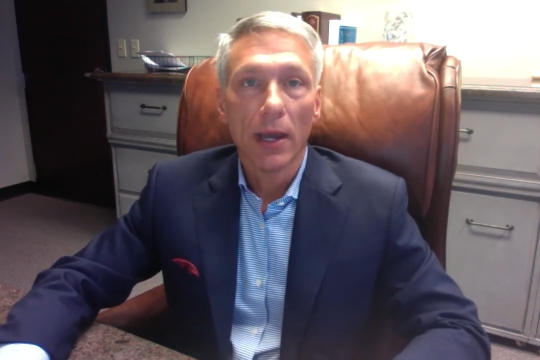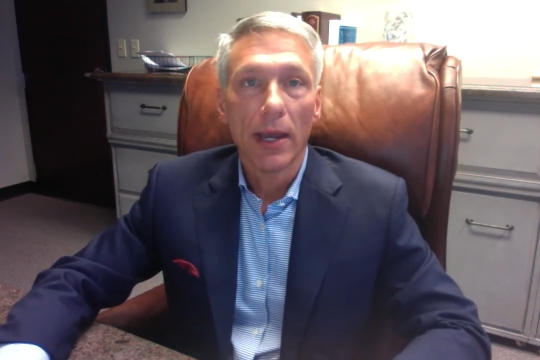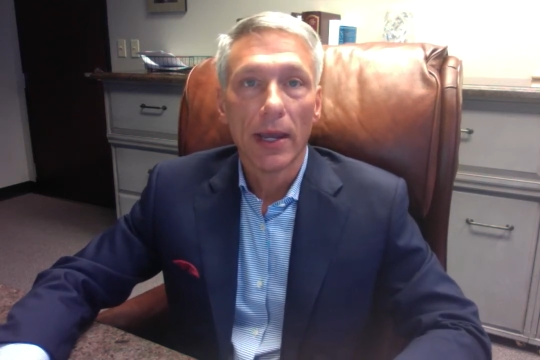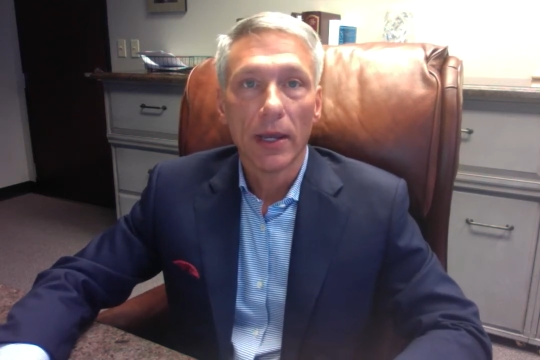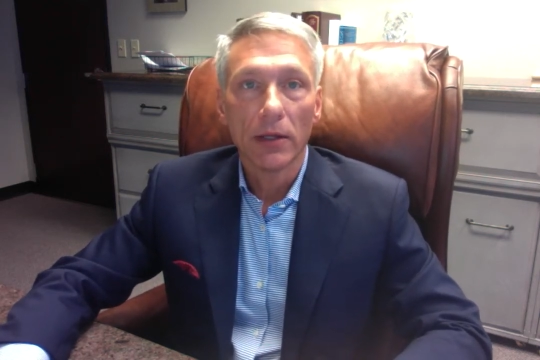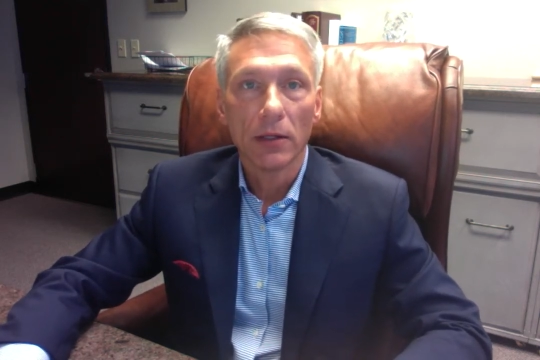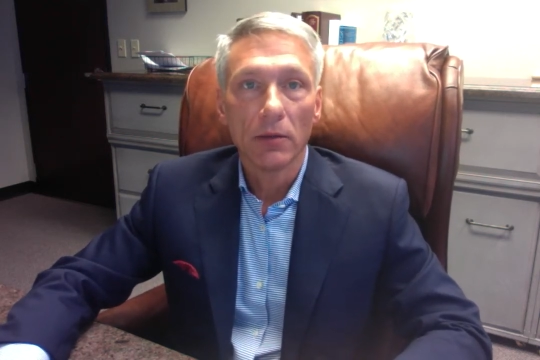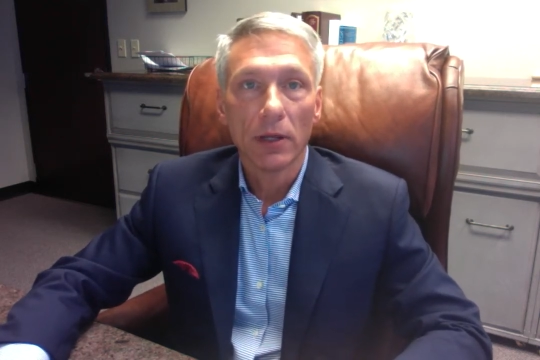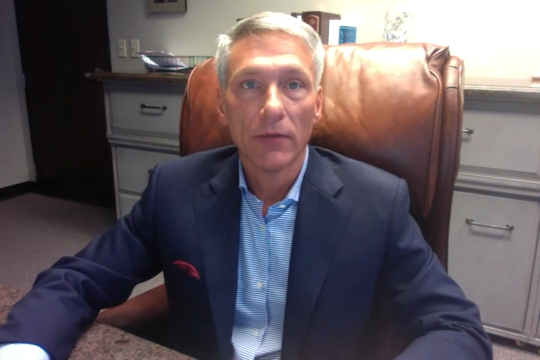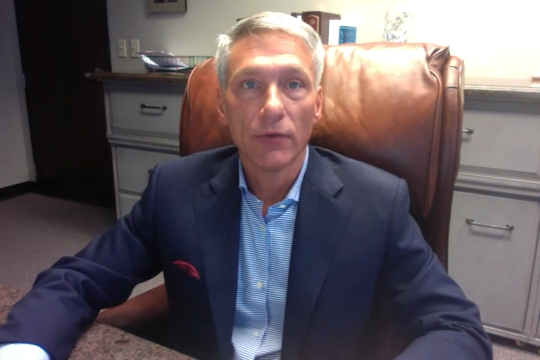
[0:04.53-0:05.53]
And
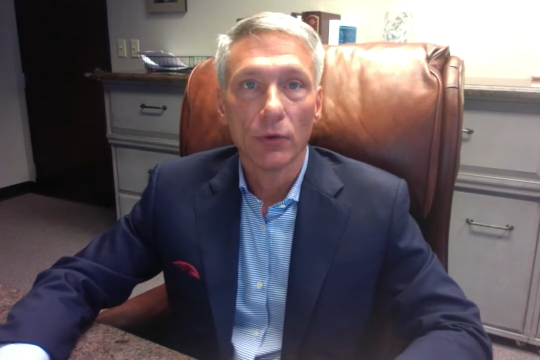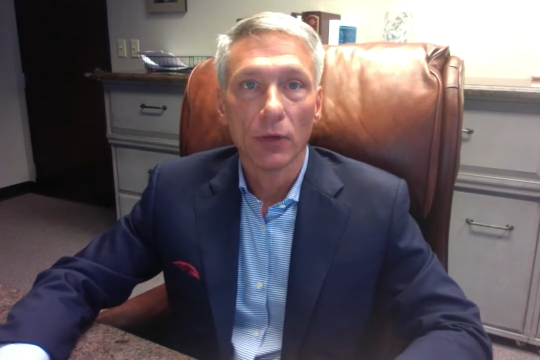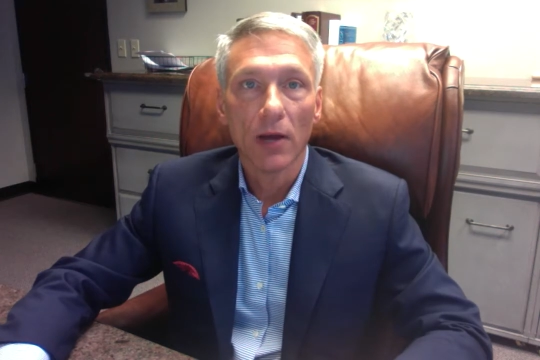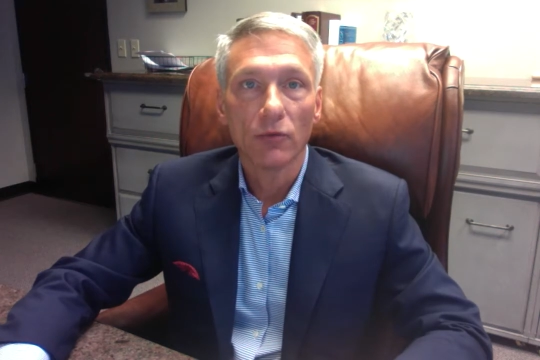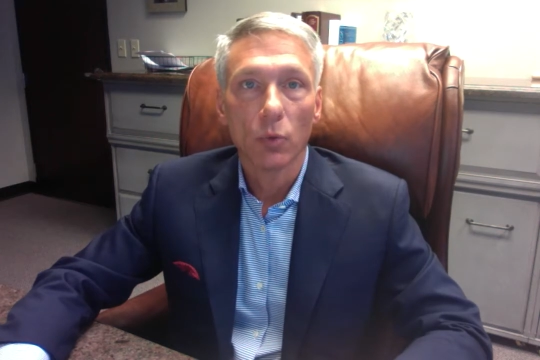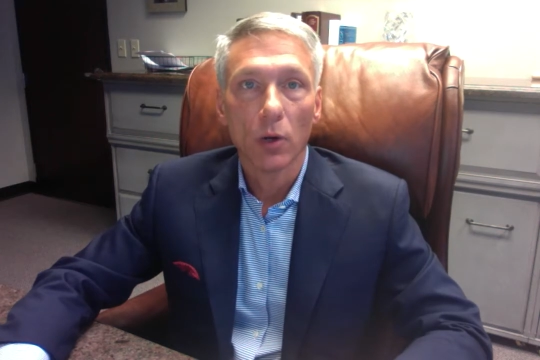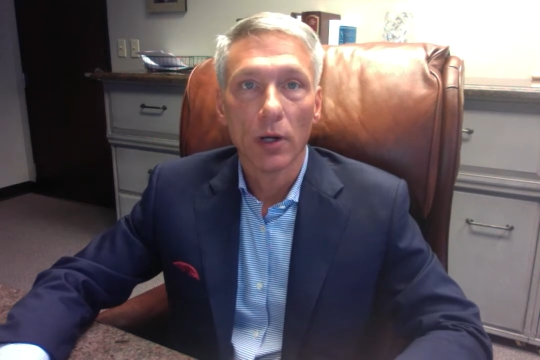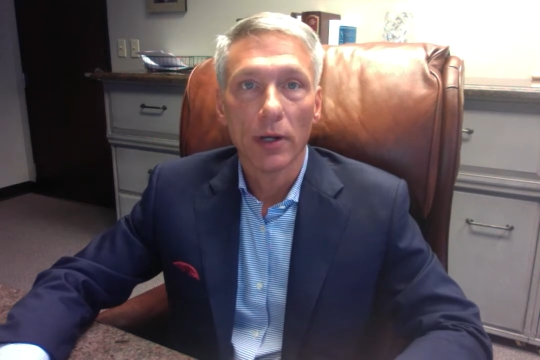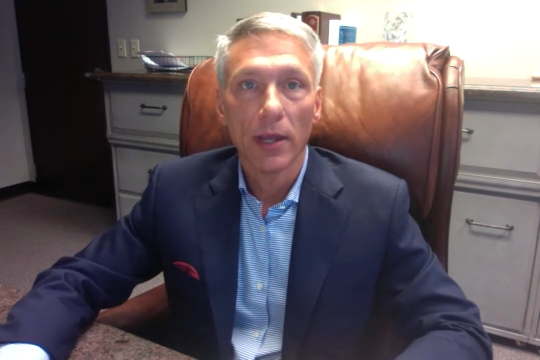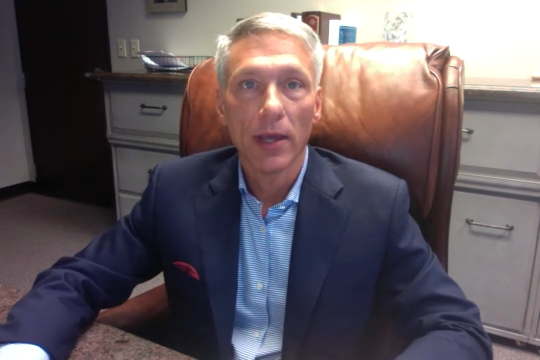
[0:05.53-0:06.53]
if your loved
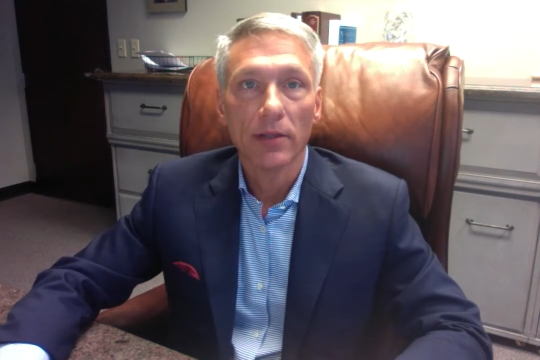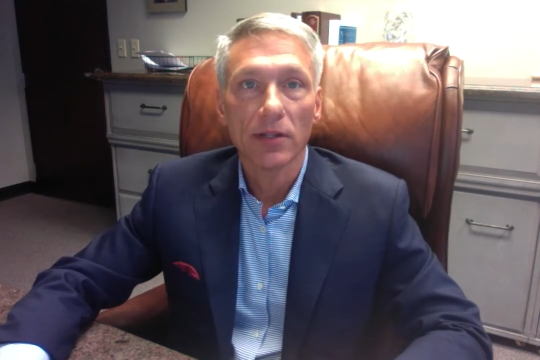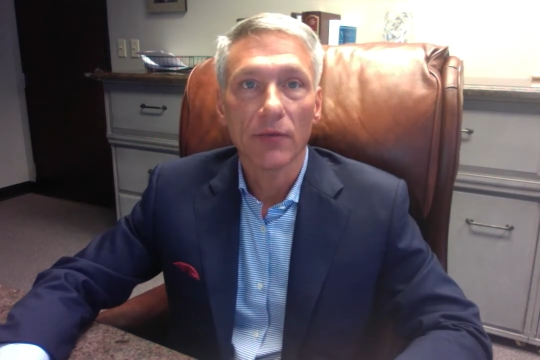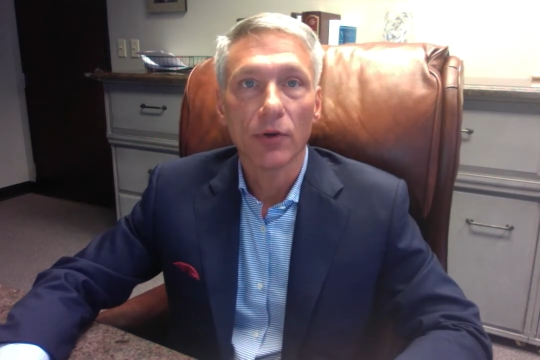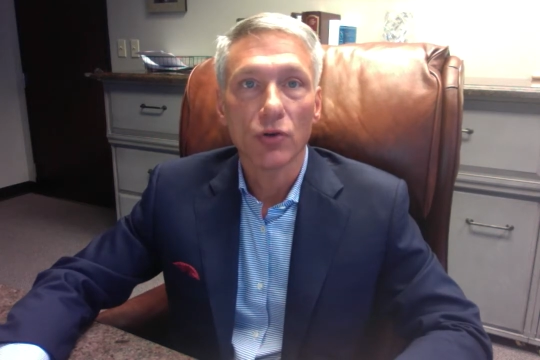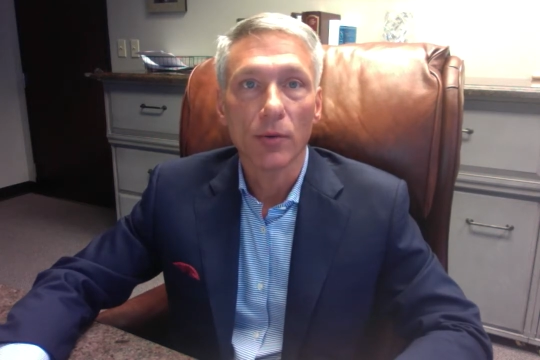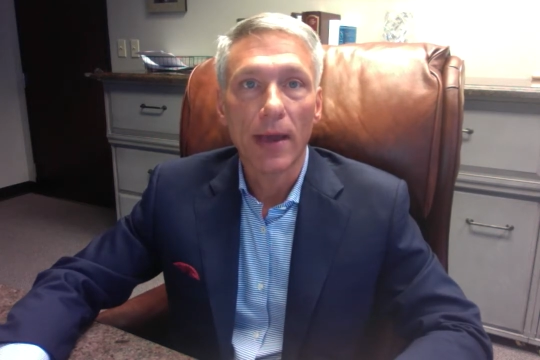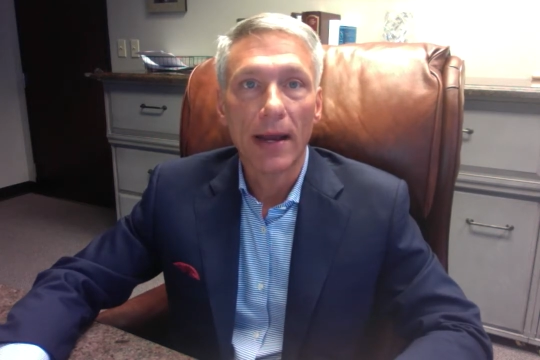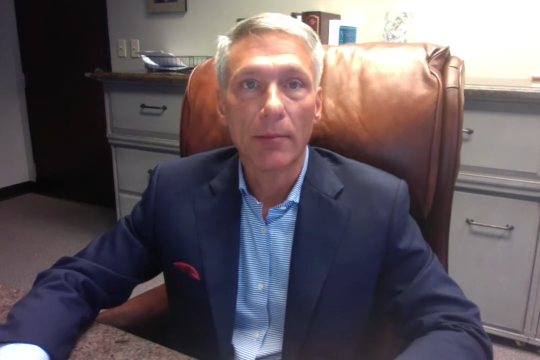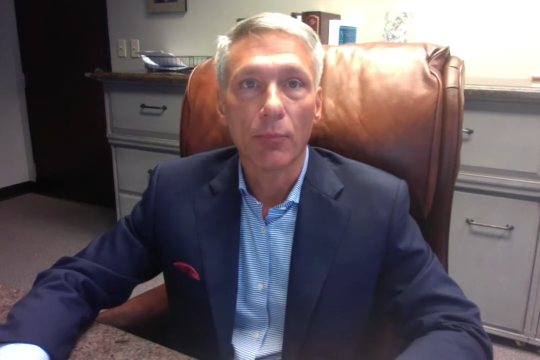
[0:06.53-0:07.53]
one has suffered a
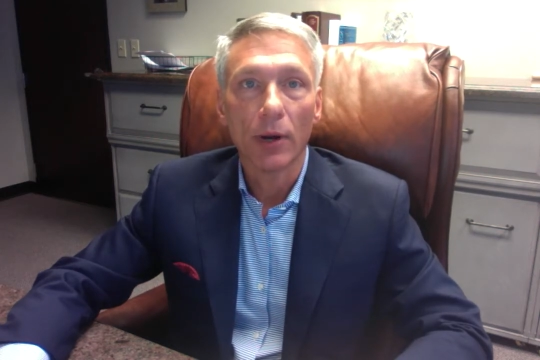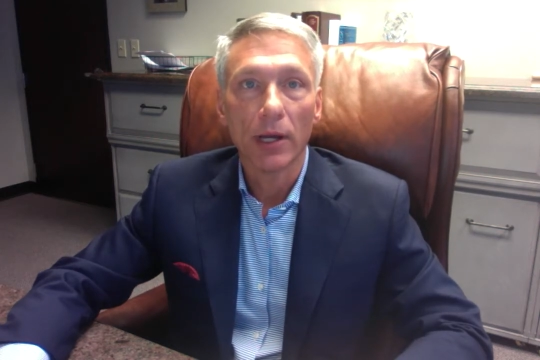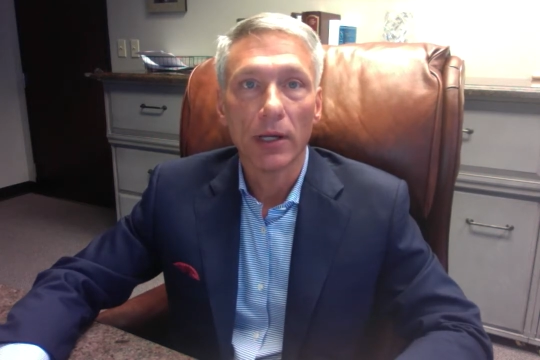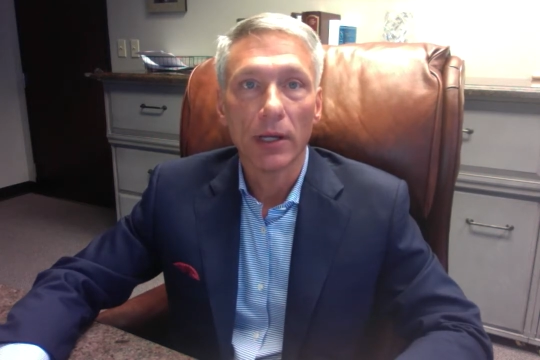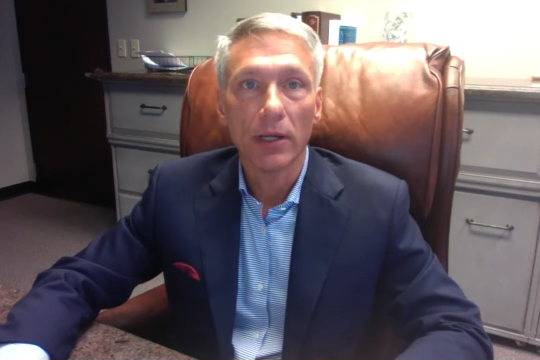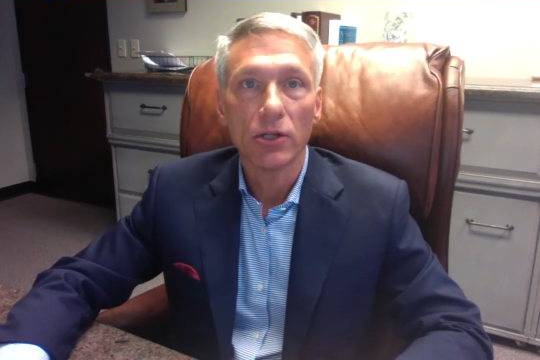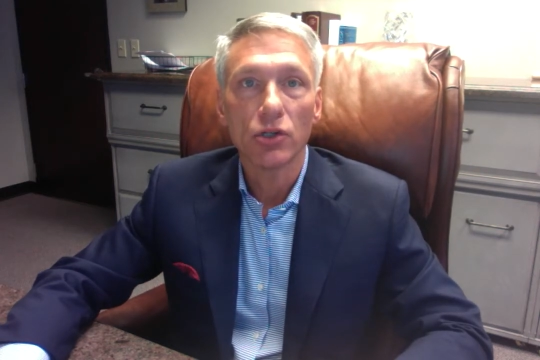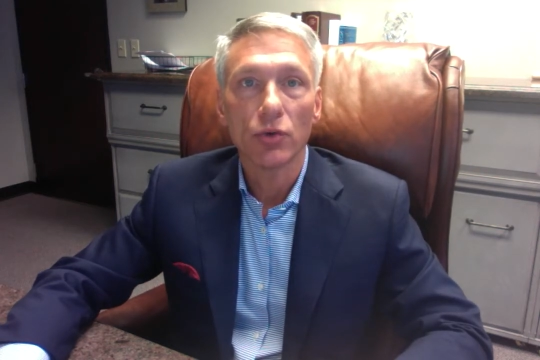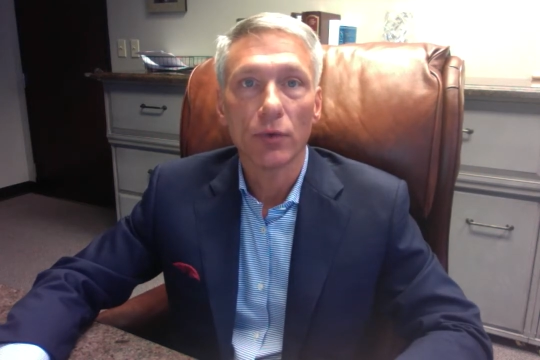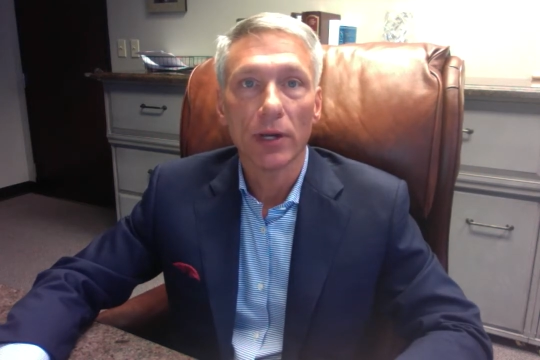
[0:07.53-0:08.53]
traumatic brain
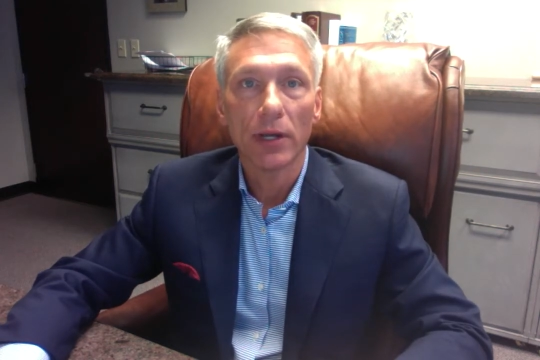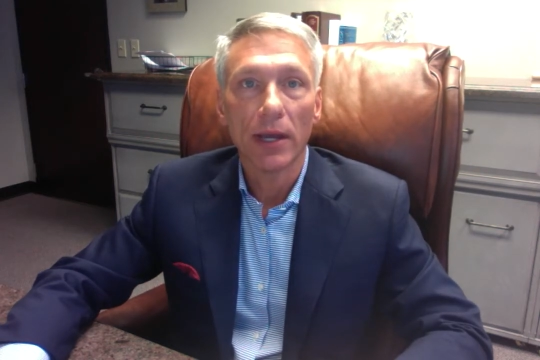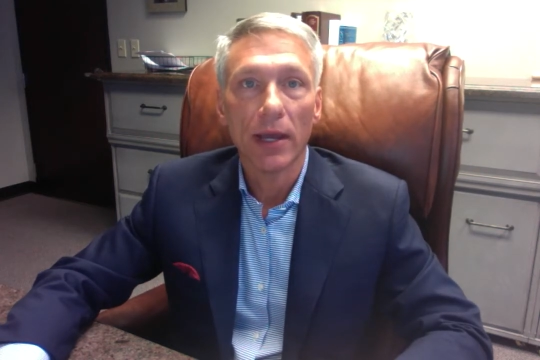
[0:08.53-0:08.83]
injury